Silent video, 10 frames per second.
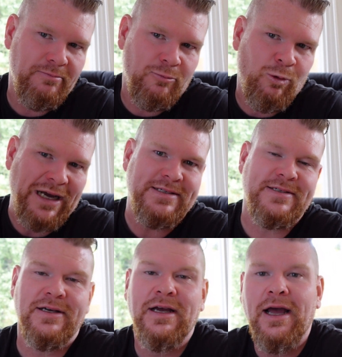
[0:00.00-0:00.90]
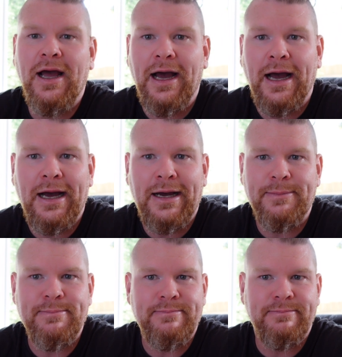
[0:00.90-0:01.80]
Waste.
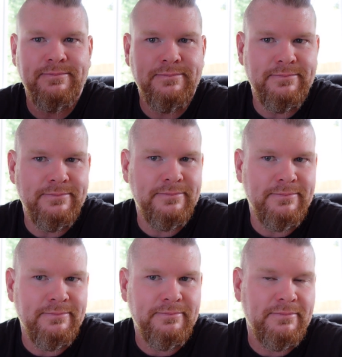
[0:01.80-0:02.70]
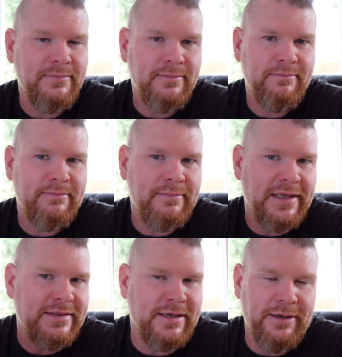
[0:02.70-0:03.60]
That's
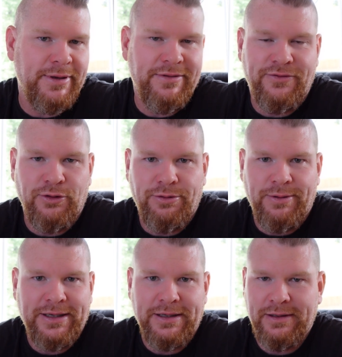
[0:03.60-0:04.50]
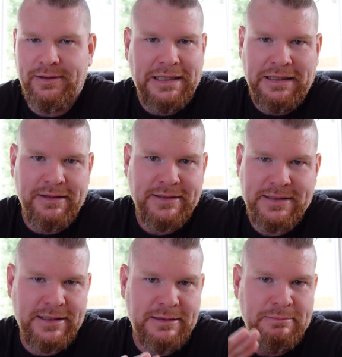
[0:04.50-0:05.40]
going to be the 4th one in the
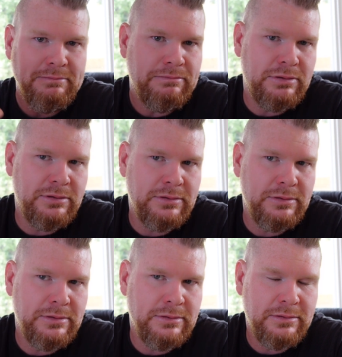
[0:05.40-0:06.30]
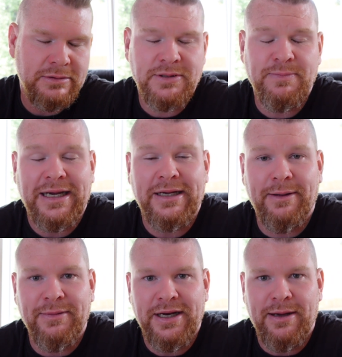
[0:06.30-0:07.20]
team. Just making
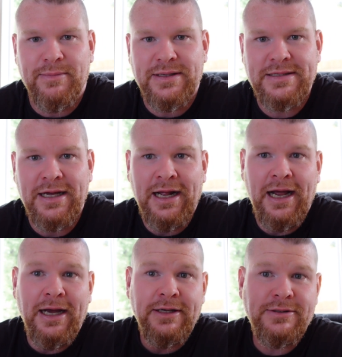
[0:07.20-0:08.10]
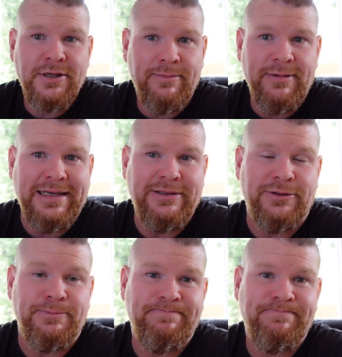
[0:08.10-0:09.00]
up the numbers. Tom Randall.